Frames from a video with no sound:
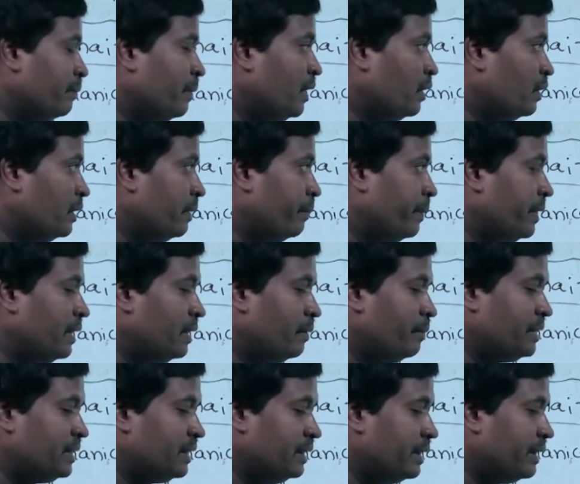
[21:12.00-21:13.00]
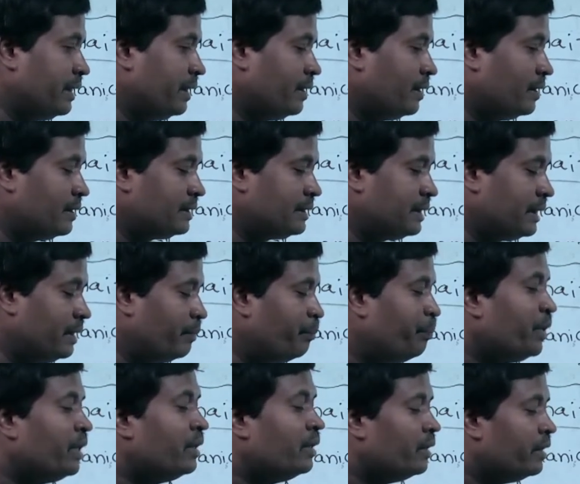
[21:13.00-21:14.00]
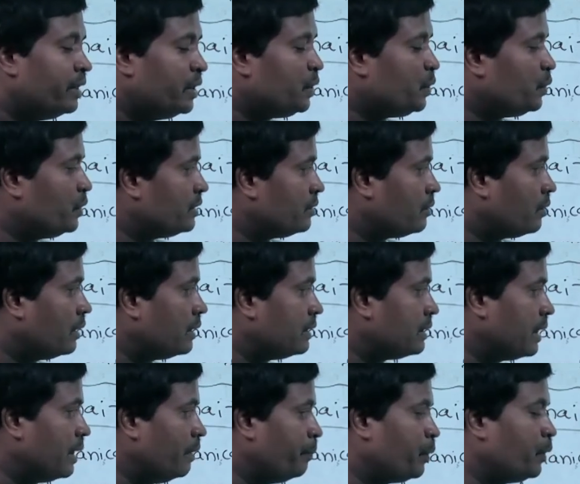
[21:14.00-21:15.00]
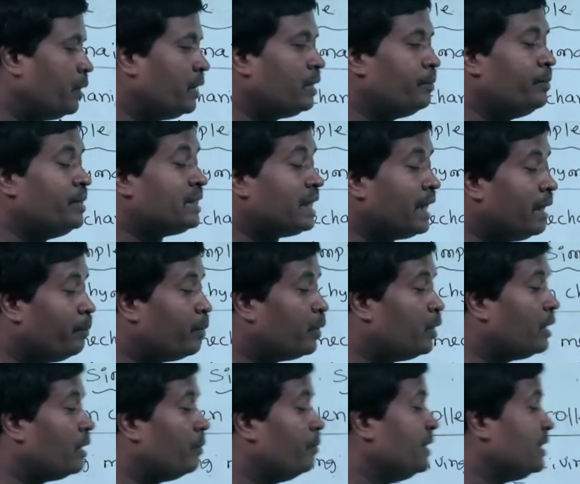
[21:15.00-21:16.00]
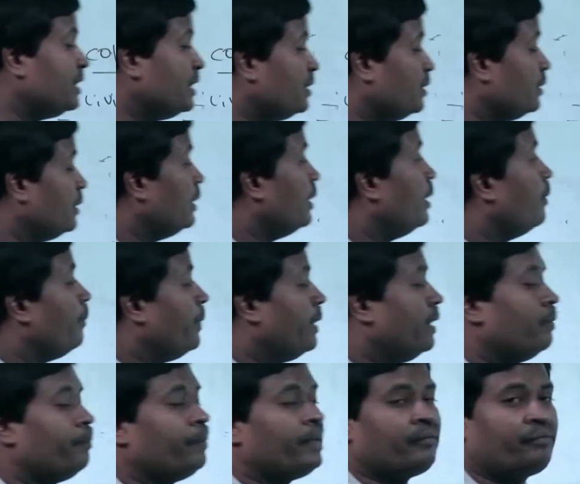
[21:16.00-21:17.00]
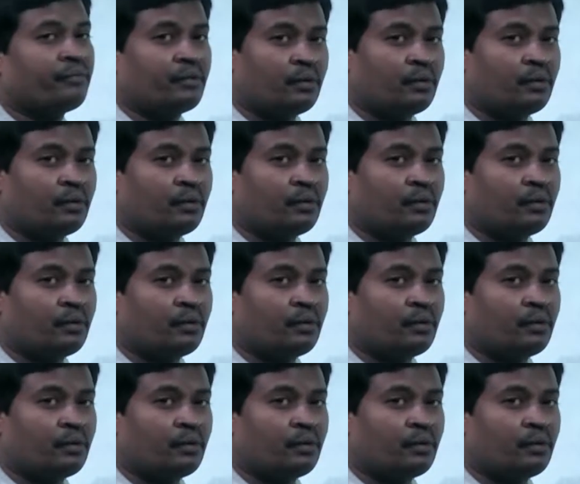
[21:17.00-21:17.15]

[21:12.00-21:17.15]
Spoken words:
Below the epidermis in dicot stem, tissue is called as hypodermis. Hypodermis is made up of